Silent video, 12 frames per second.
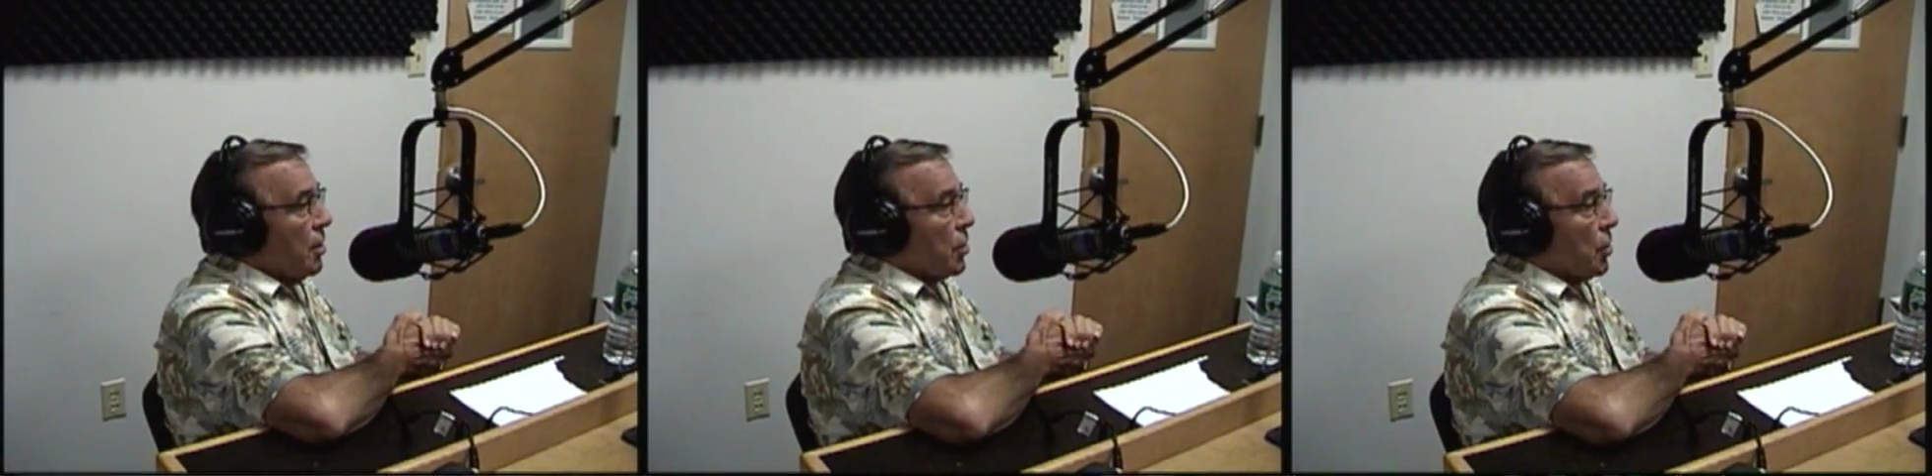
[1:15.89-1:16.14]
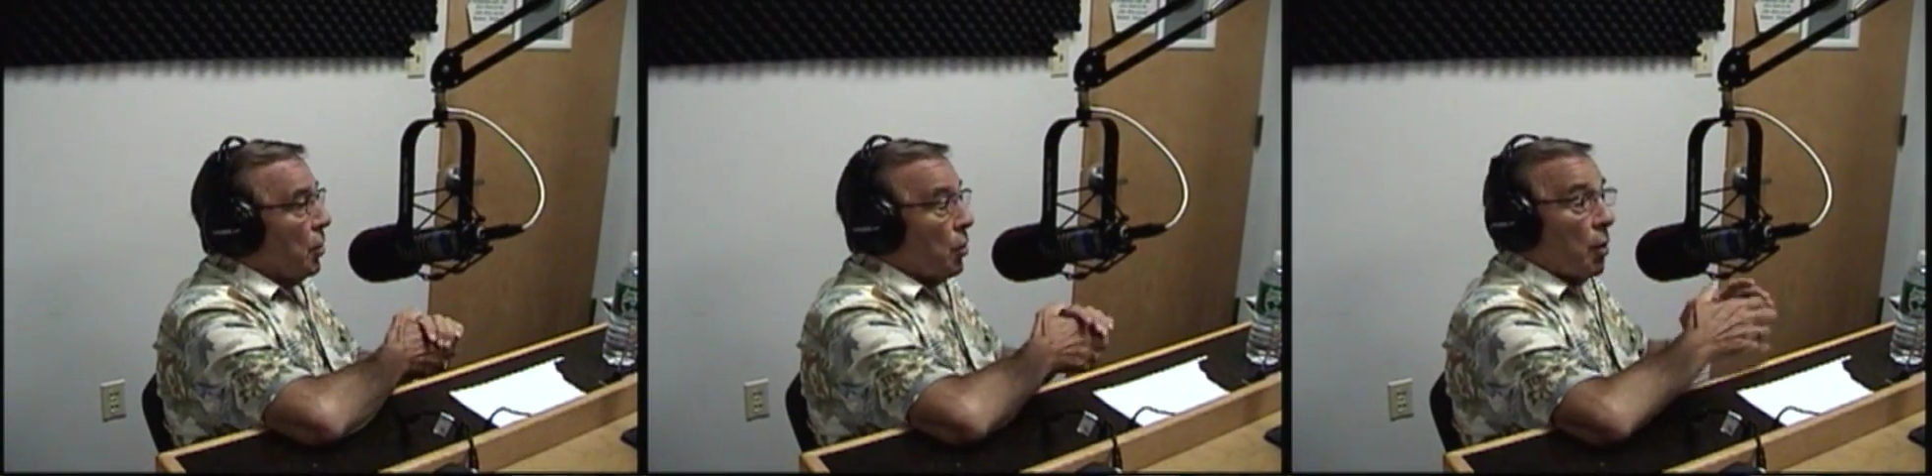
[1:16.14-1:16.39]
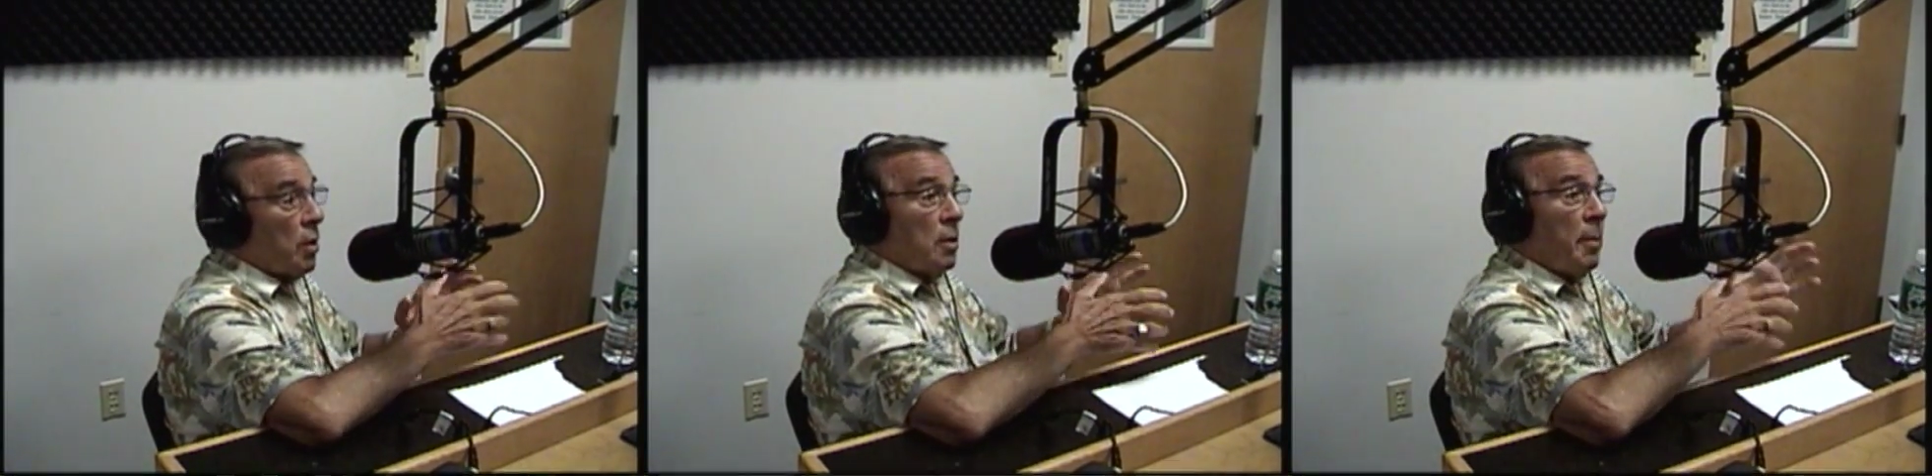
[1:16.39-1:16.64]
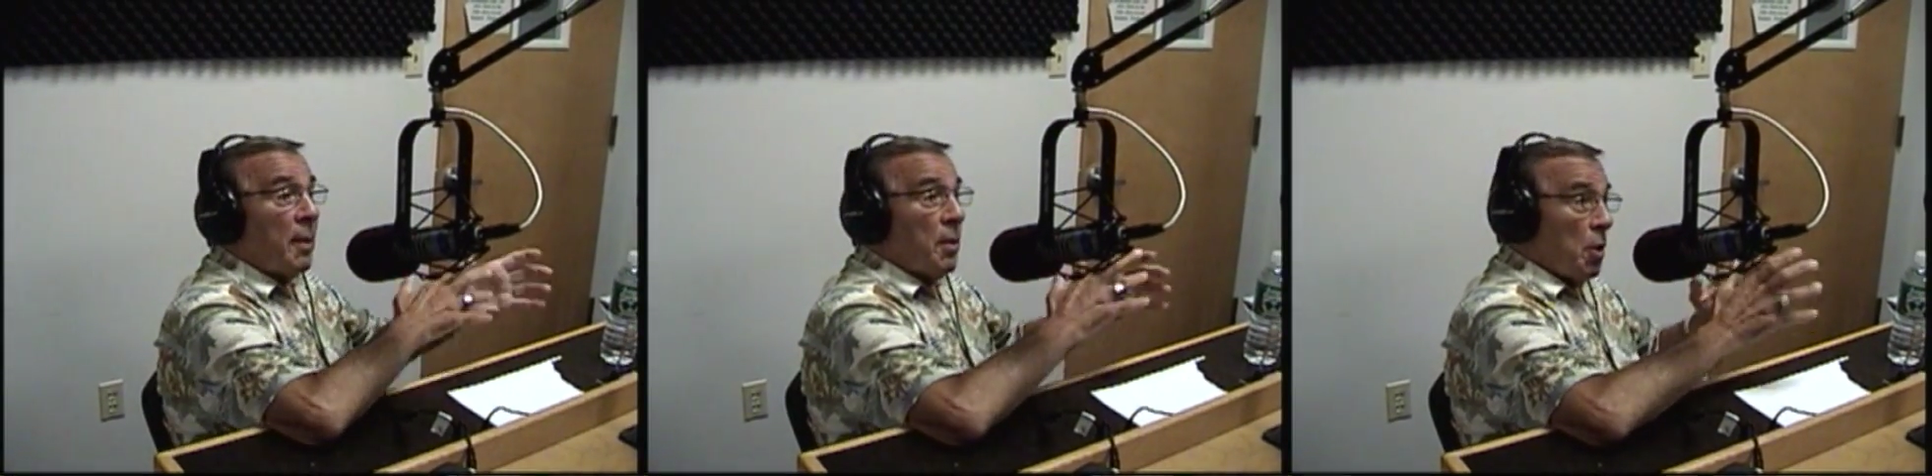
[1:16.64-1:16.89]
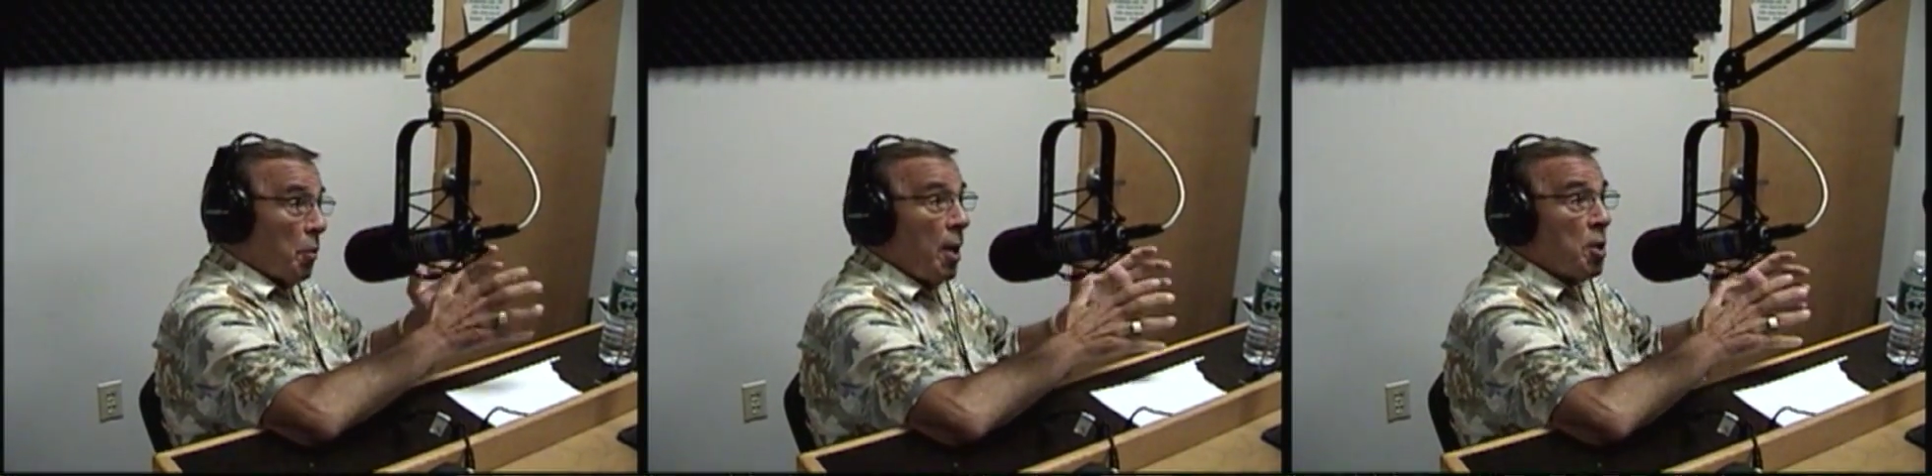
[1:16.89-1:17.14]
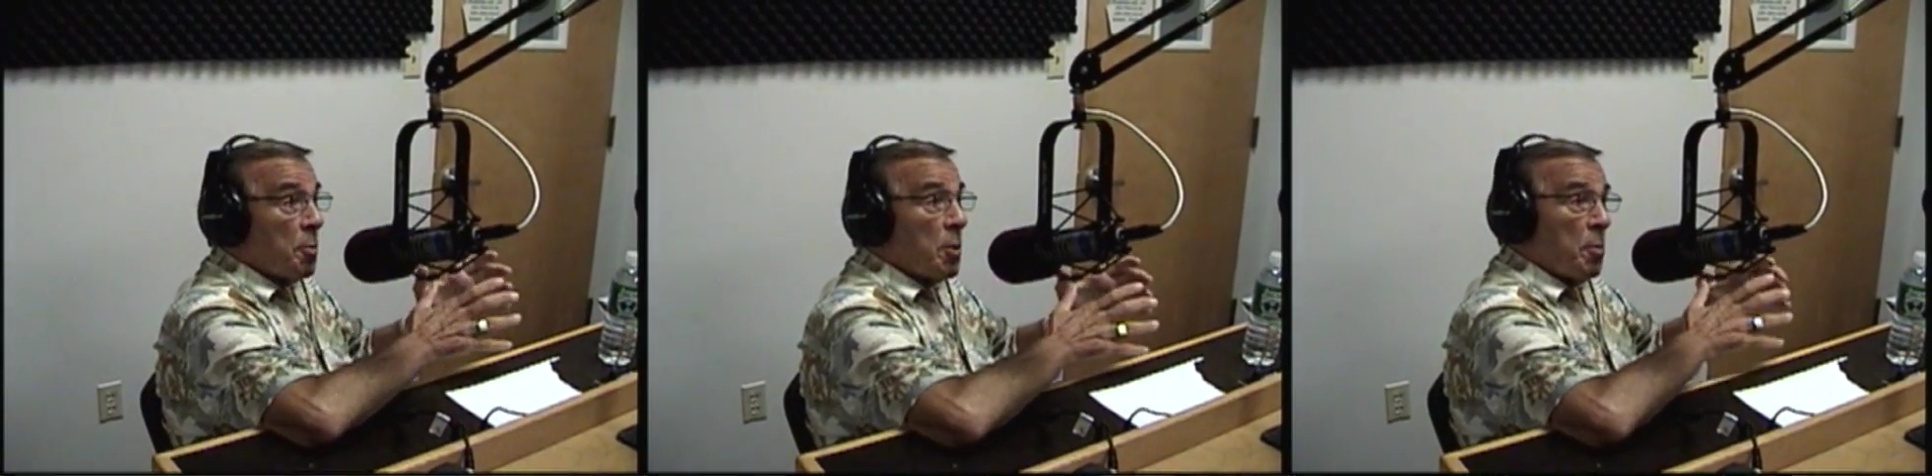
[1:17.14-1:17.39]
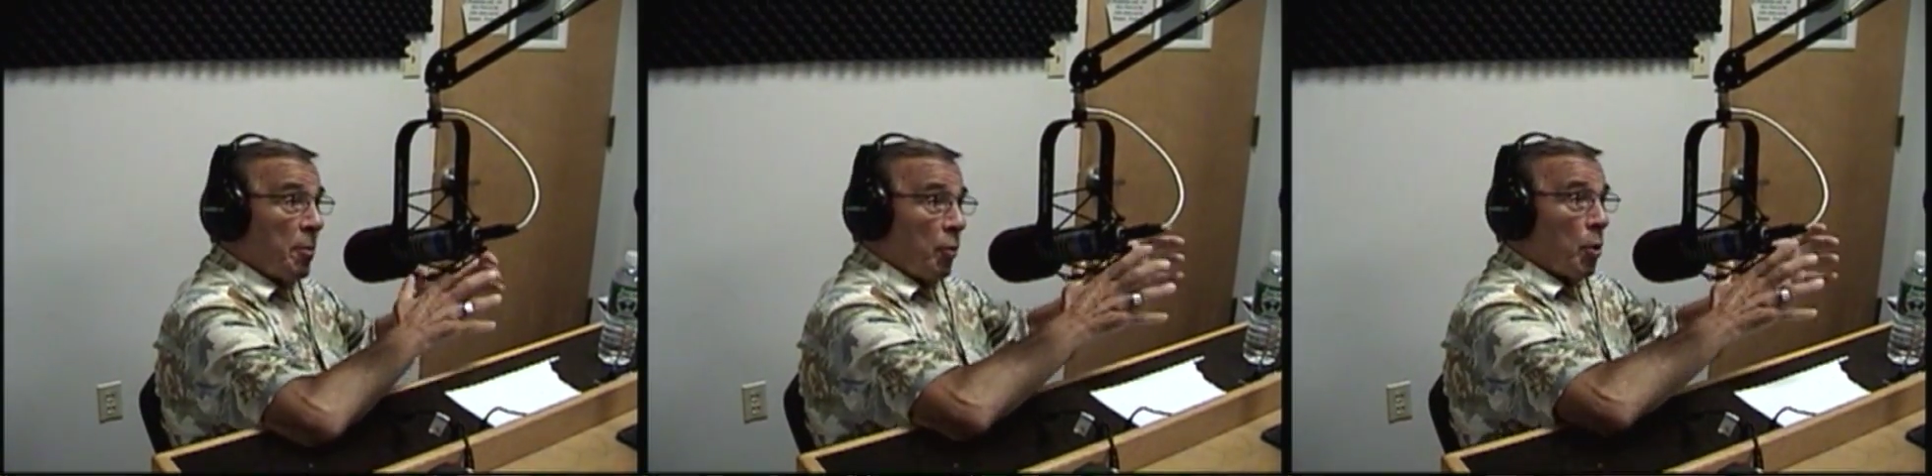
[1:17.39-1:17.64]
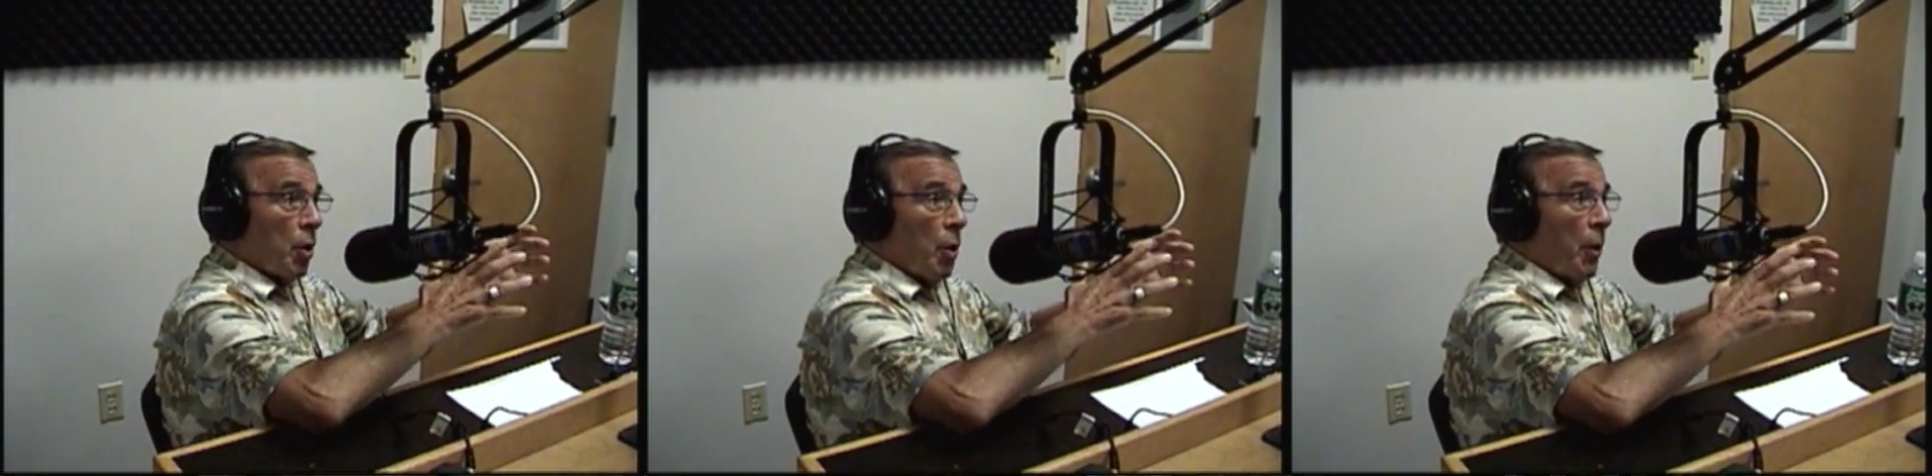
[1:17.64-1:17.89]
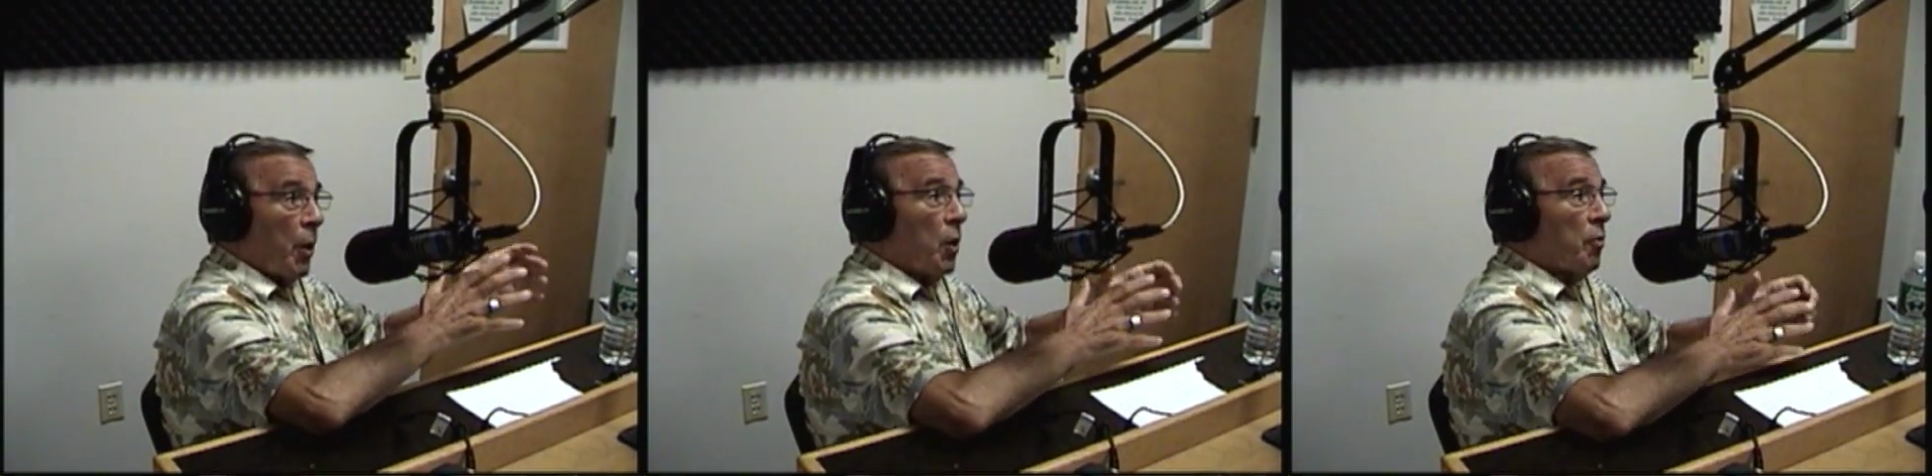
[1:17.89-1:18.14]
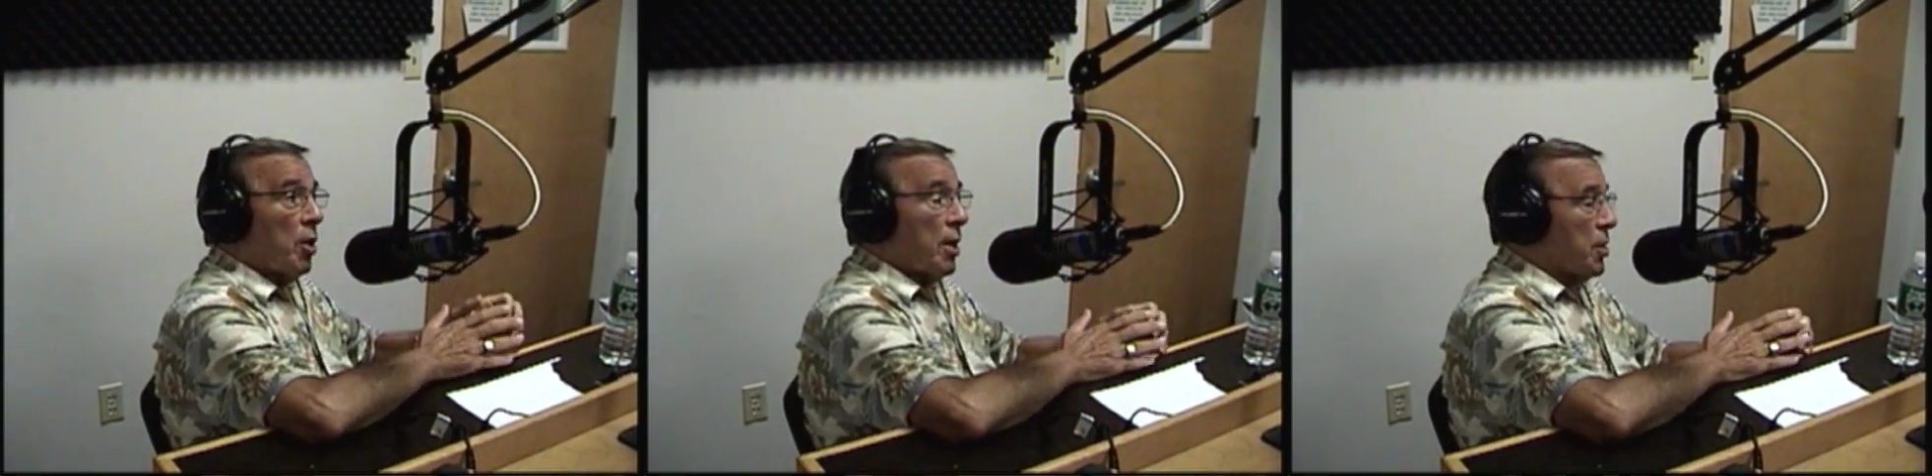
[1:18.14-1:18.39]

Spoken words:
So in order to make the arrangements before going over,